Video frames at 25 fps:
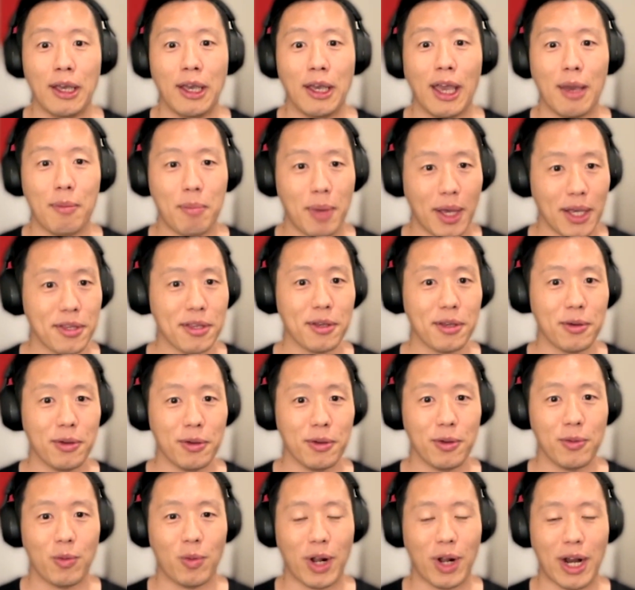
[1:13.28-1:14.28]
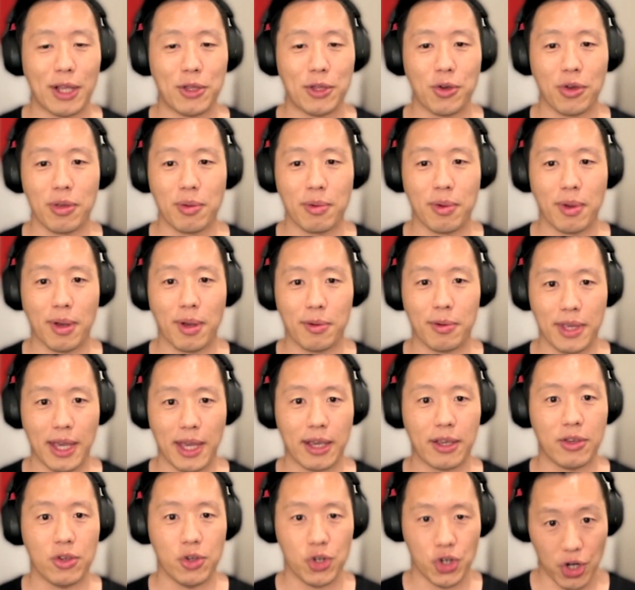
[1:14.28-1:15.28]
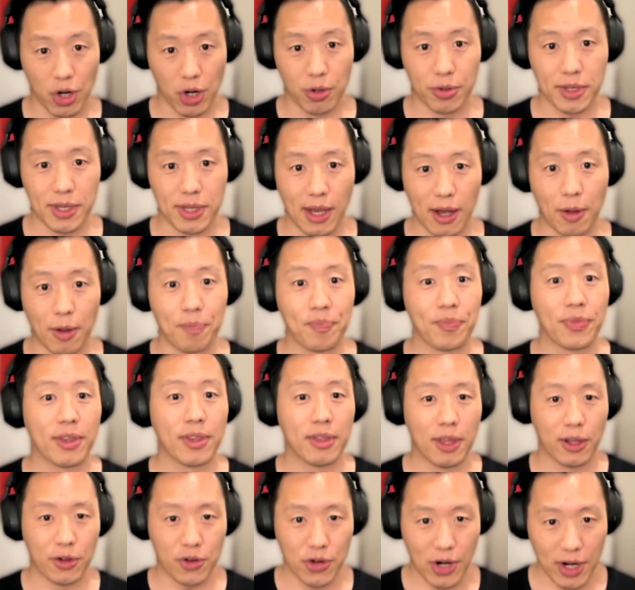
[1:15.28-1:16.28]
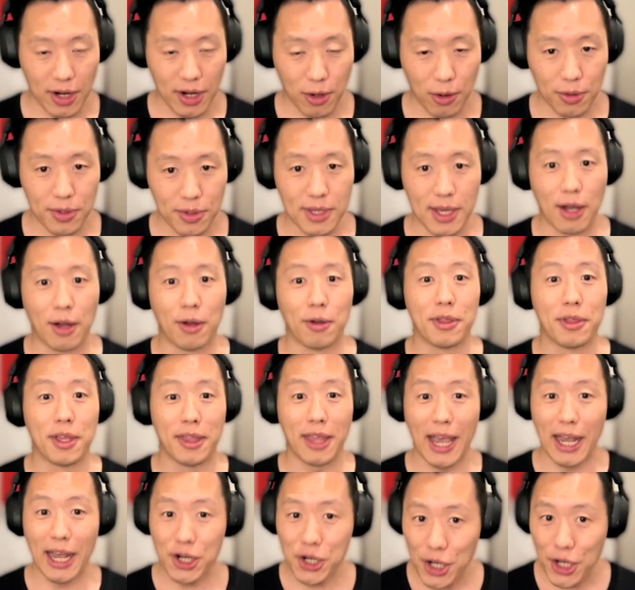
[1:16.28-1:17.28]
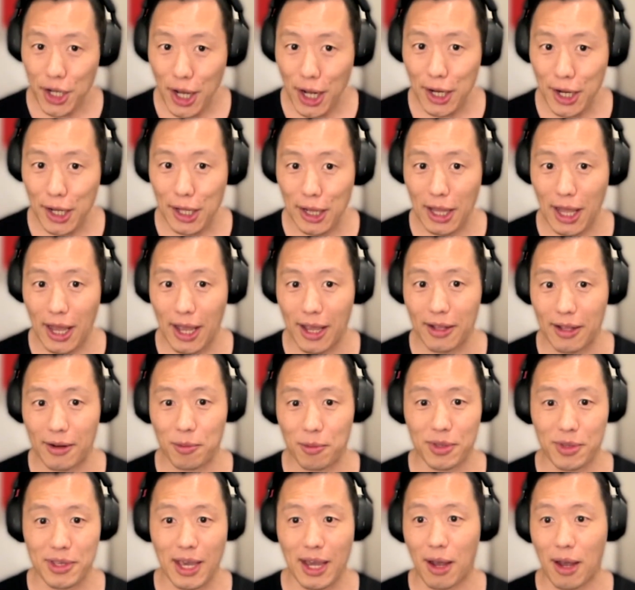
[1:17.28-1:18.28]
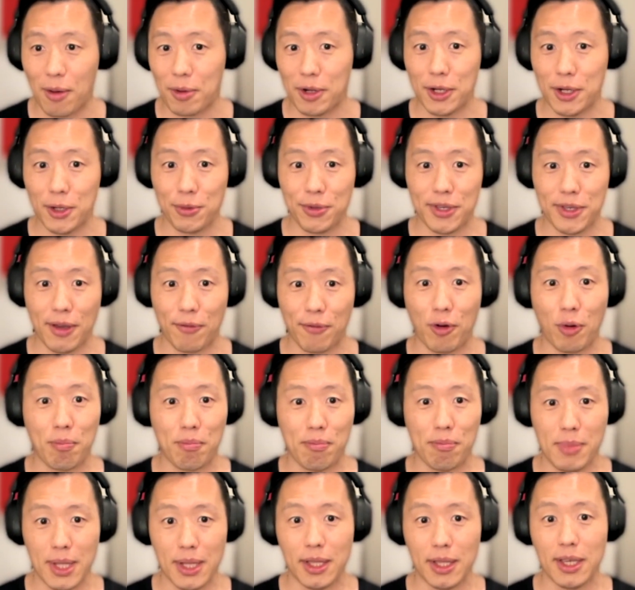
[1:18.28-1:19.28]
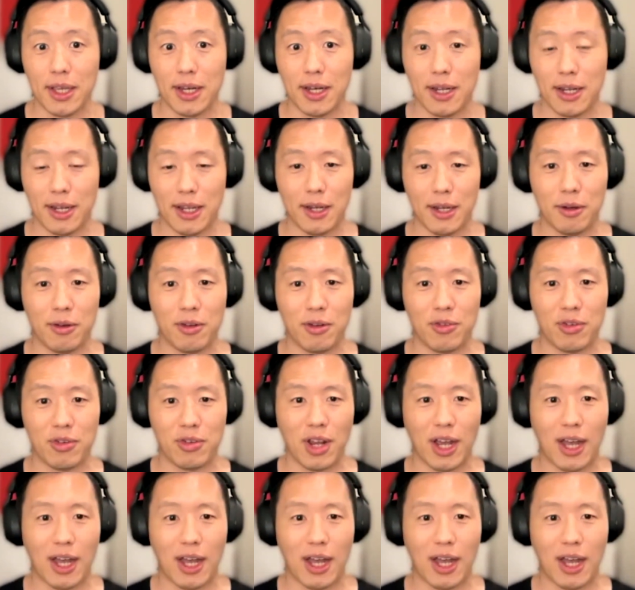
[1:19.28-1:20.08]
And basically what I told them, I was like, you should go sell. They tried to go sell. And then they actually got a client who was like, I want to do several million in